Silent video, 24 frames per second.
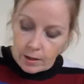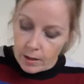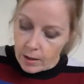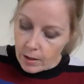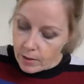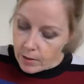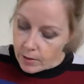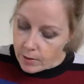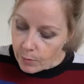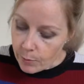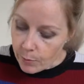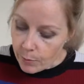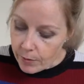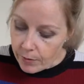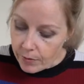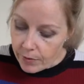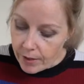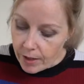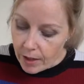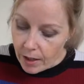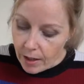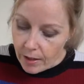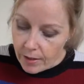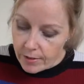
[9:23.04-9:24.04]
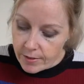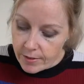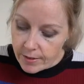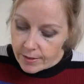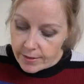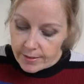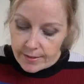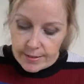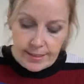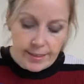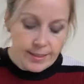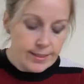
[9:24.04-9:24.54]
So with regards to
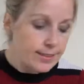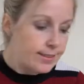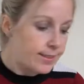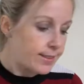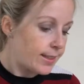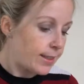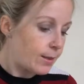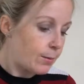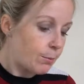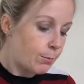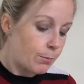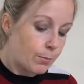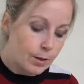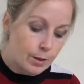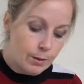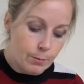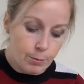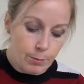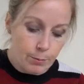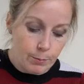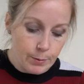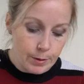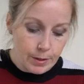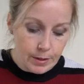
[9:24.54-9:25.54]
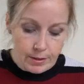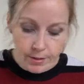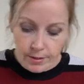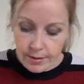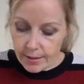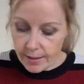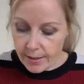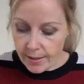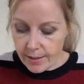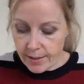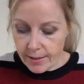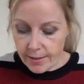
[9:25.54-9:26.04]
seasoning my pumpkin
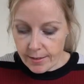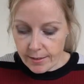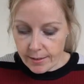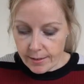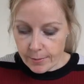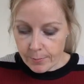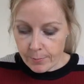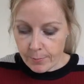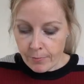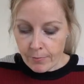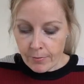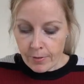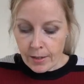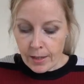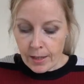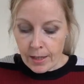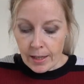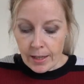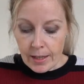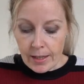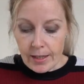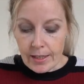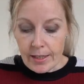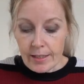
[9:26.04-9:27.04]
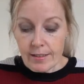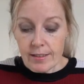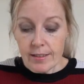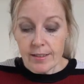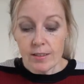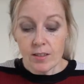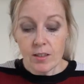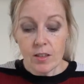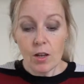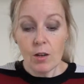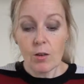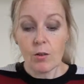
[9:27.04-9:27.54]
seeds, this
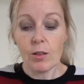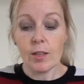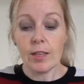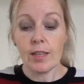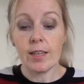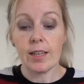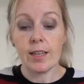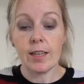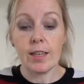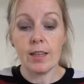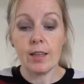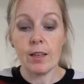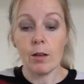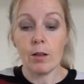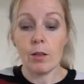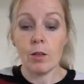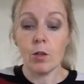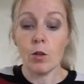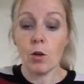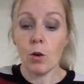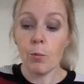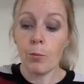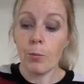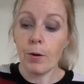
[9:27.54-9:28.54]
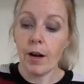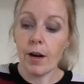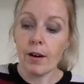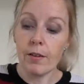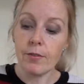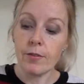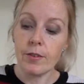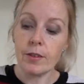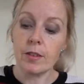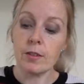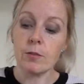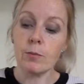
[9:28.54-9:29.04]
is totally your
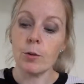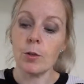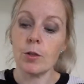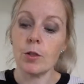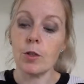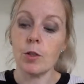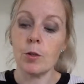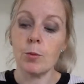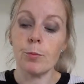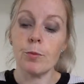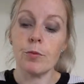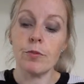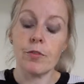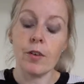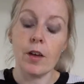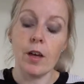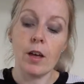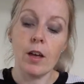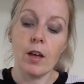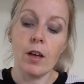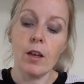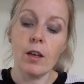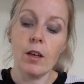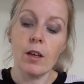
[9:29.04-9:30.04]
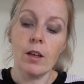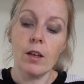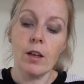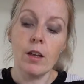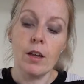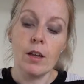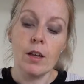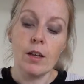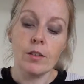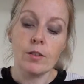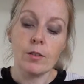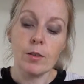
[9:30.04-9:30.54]
preference, what you prefer.
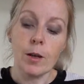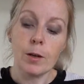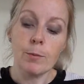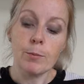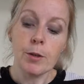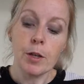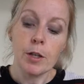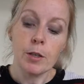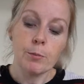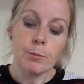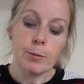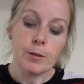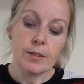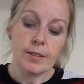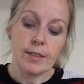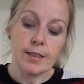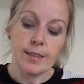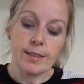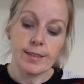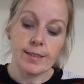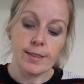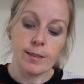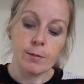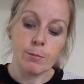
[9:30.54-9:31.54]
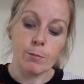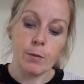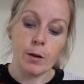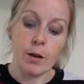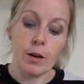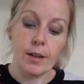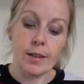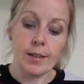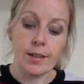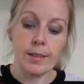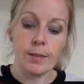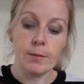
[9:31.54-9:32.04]
So I'm going to be seasoning
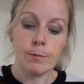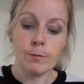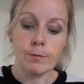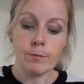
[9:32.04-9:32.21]
mine